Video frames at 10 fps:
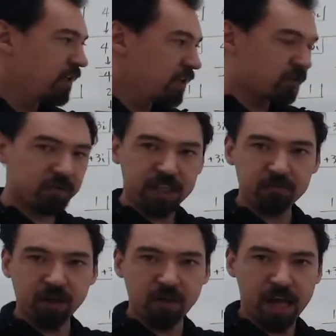So that's
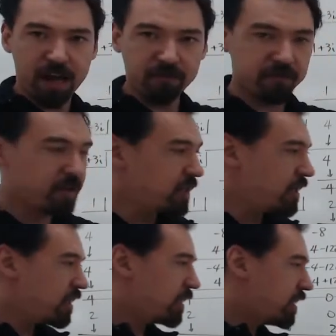what I'll have.
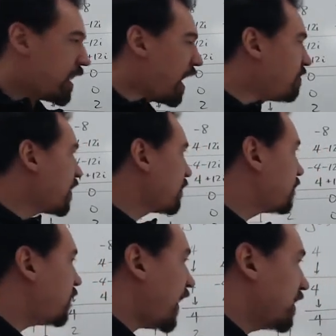And then
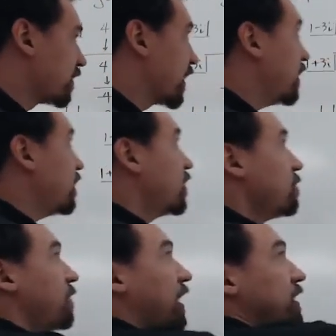finally,
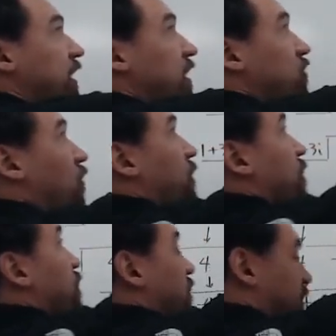my leading
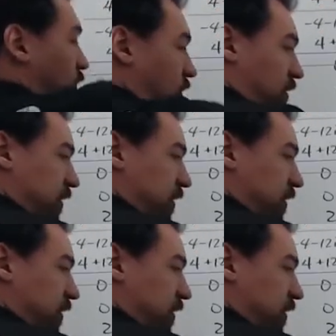coefficient 4